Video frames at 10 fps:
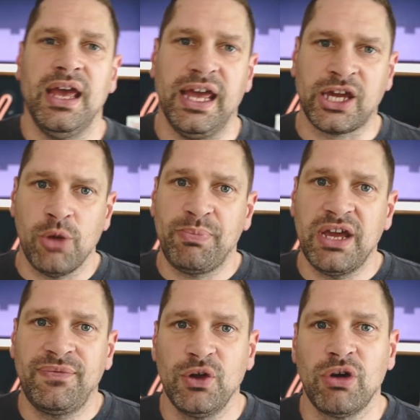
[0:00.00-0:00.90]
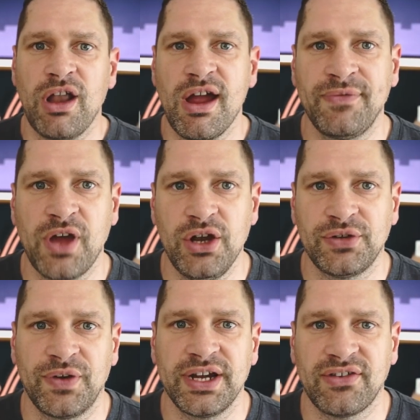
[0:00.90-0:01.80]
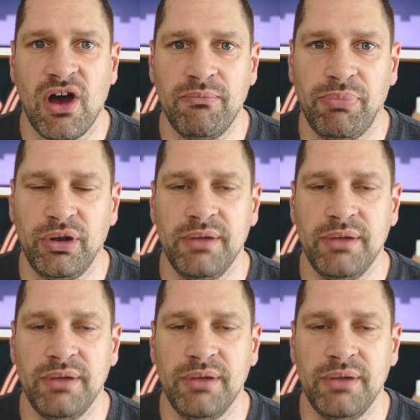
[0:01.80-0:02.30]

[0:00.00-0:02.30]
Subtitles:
It could be if you're a life coach, for example,